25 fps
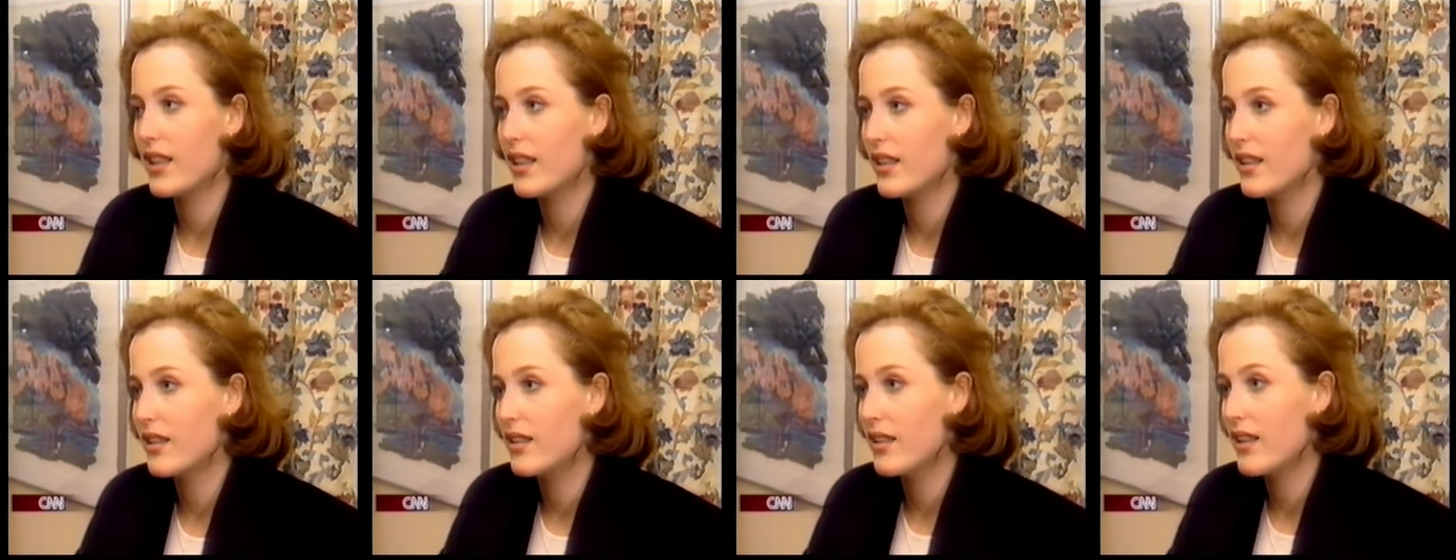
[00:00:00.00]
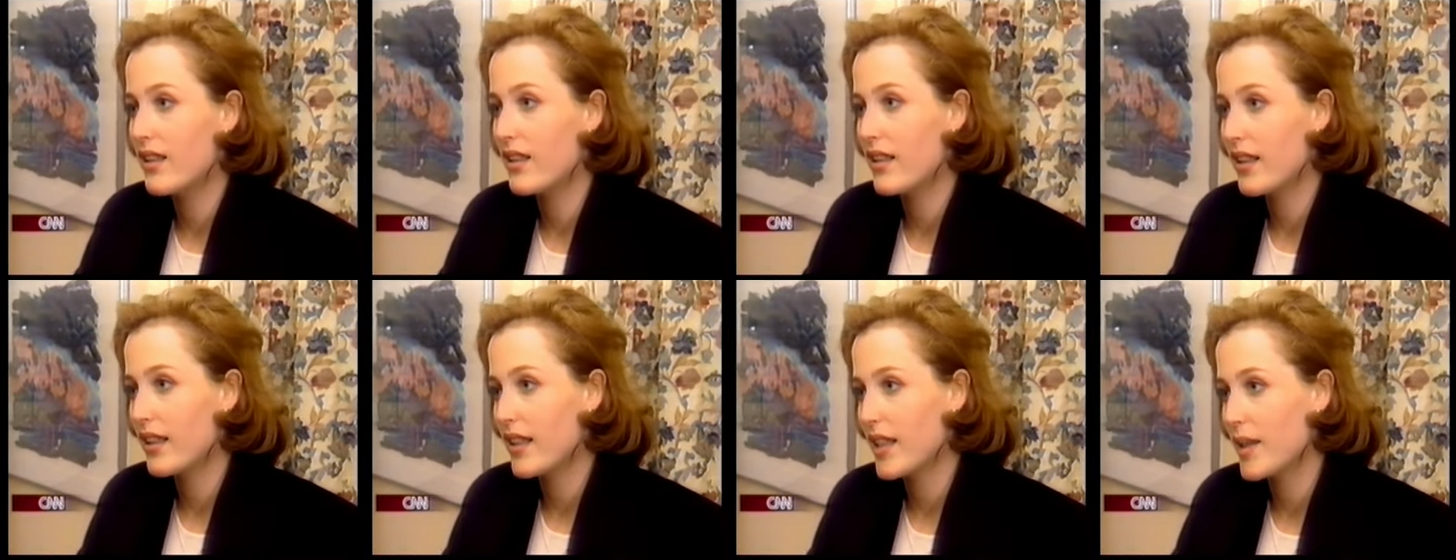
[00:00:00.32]
and,
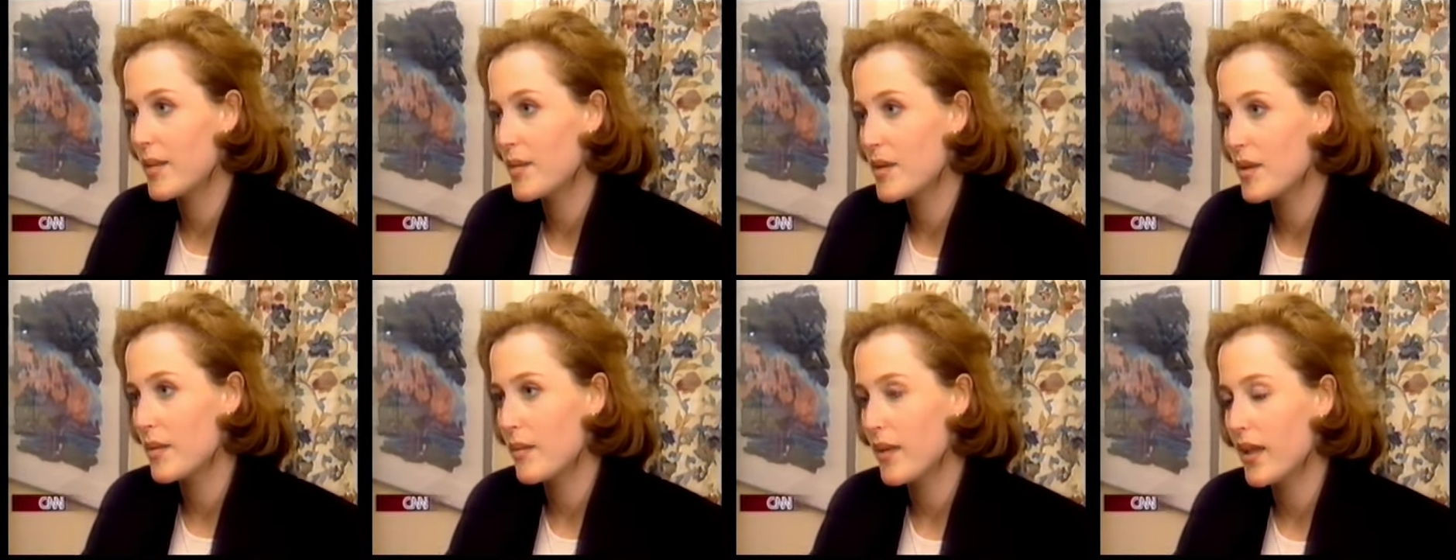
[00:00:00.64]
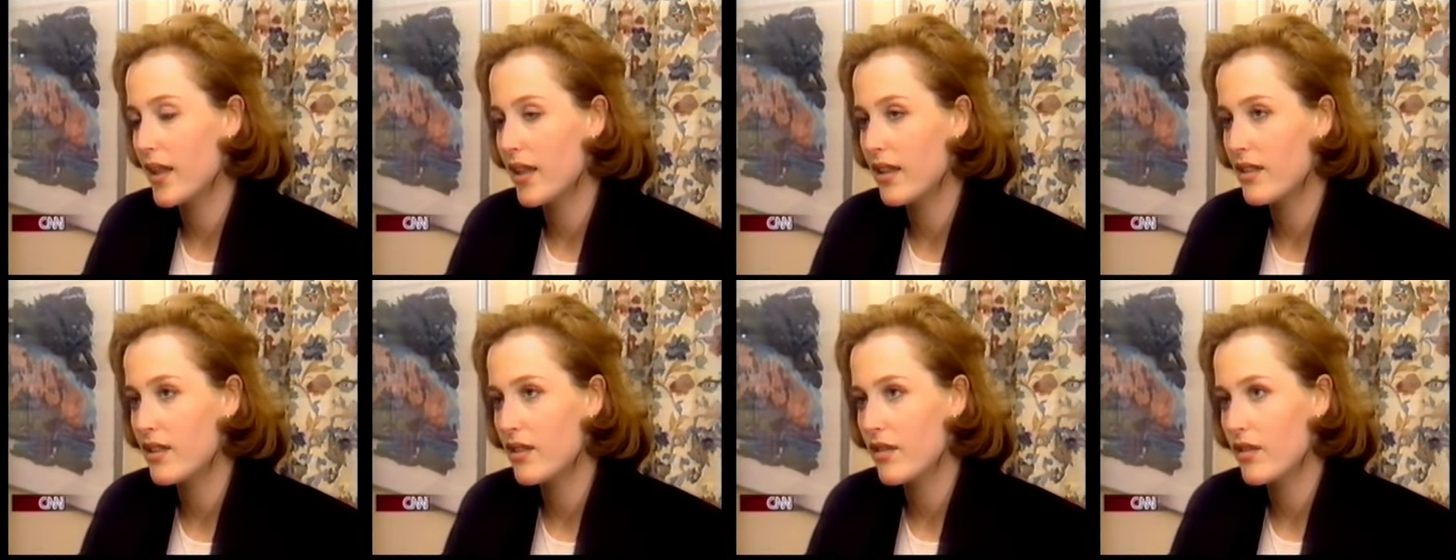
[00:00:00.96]
and that keeps the
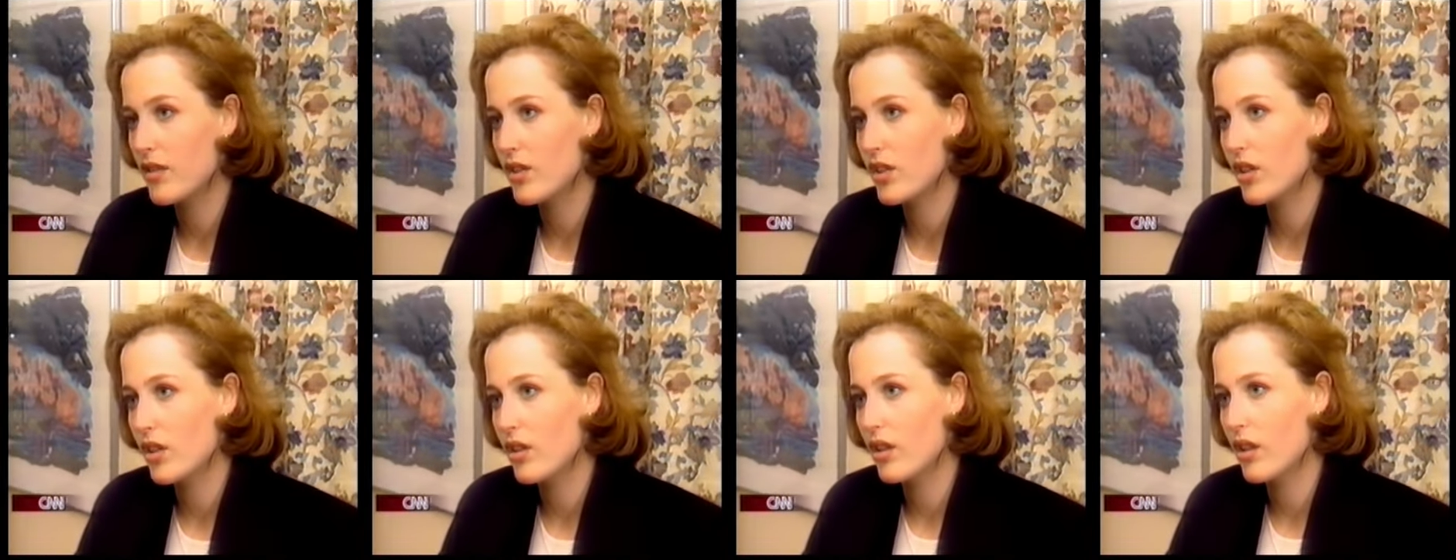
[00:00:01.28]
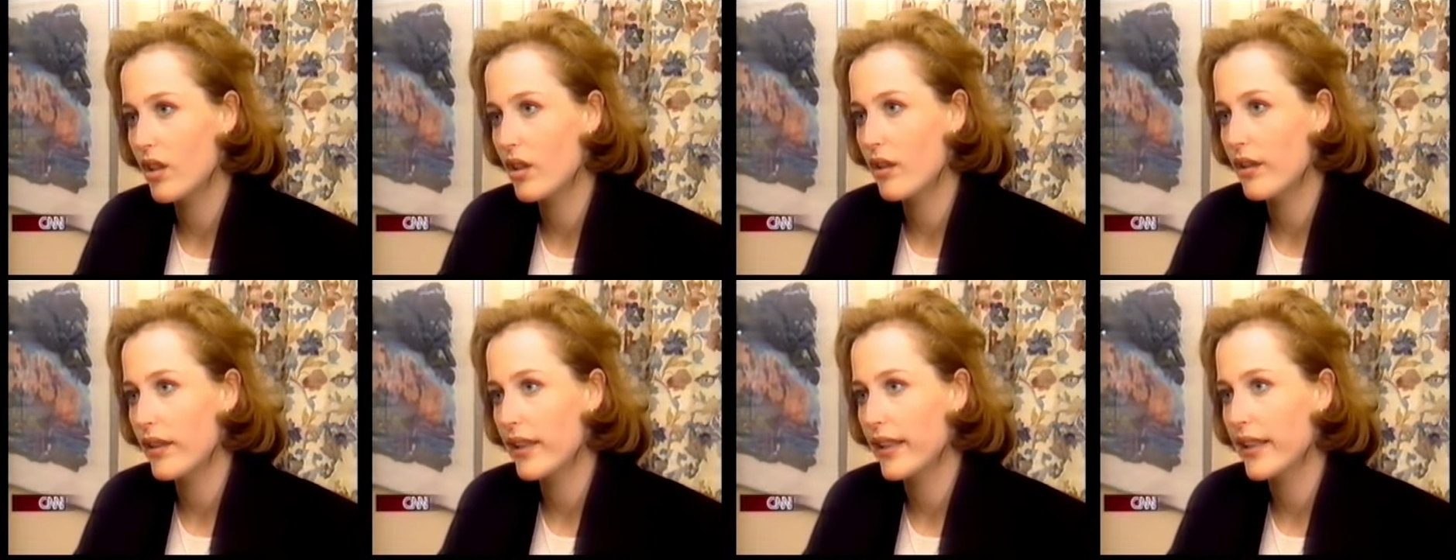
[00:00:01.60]
balance of the show
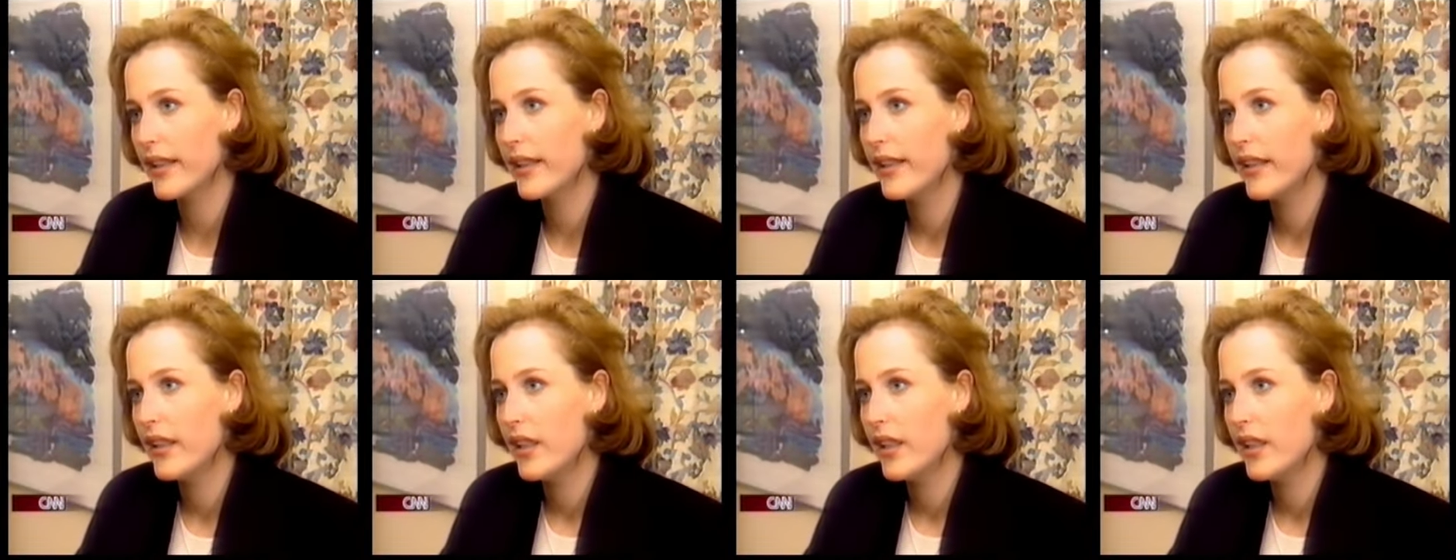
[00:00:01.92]
going.